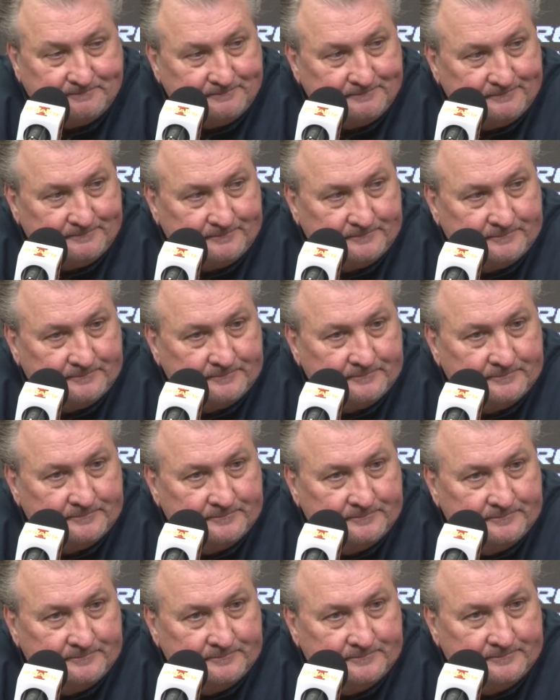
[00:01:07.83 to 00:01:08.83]

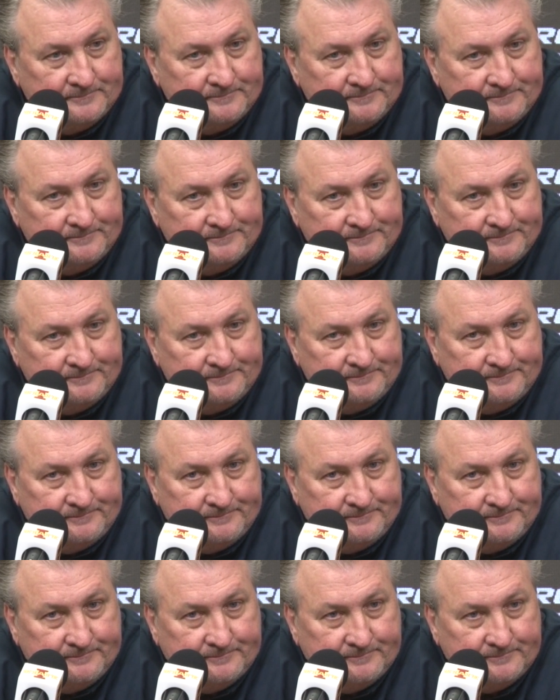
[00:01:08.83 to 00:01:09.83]

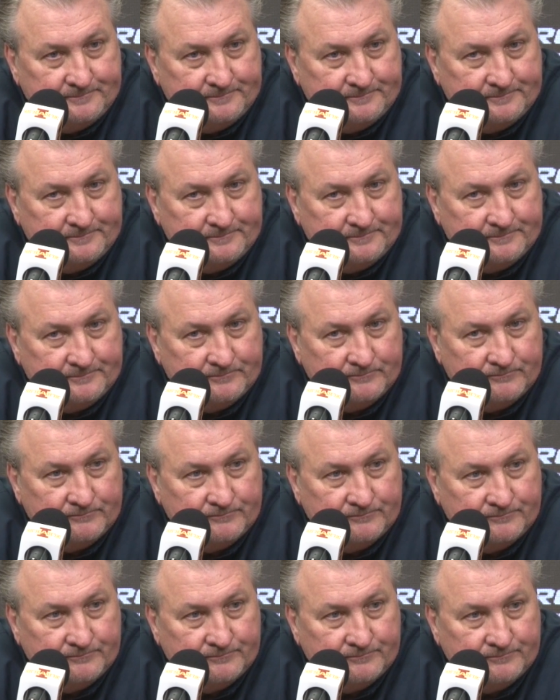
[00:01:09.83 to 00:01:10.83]

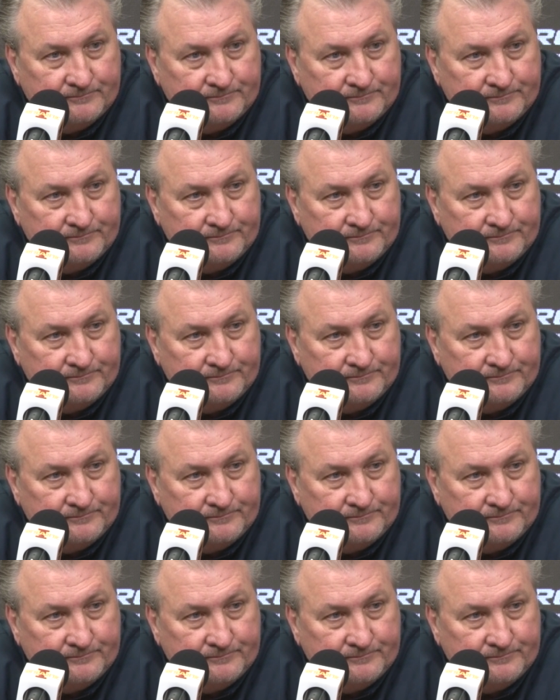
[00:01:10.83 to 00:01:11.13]
Nobody speaks.